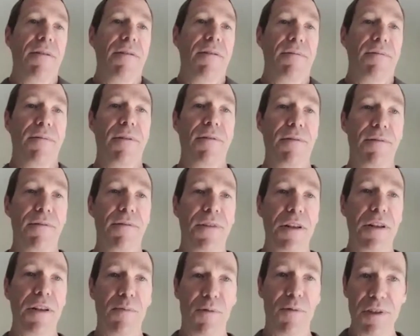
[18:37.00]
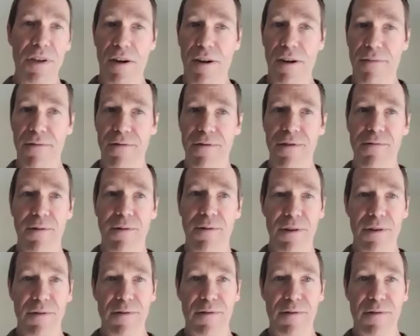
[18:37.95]
available to offer to our
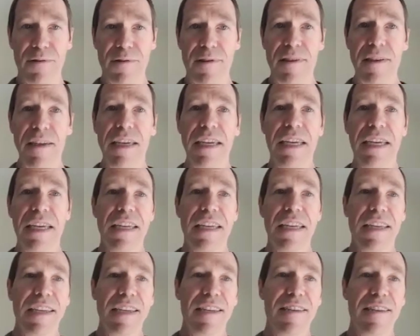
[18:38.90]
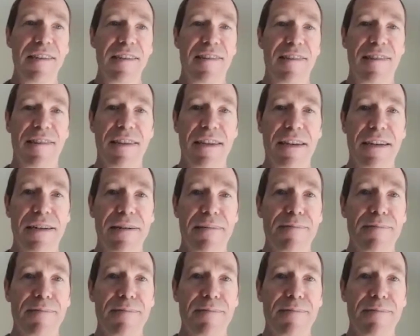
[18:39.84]
users is